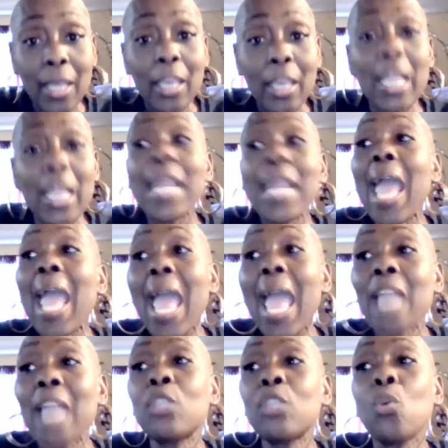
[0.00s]
and add
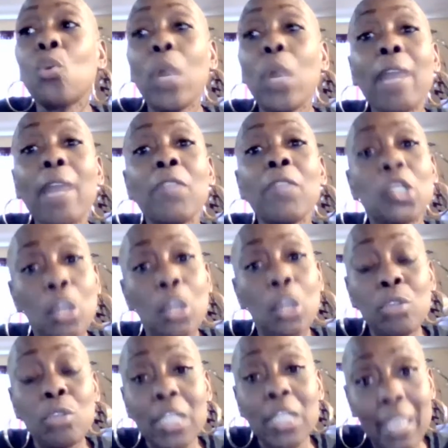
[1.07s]
to whatever the church
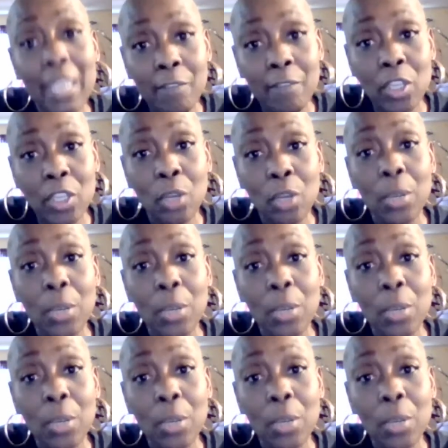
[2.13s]
is giving you.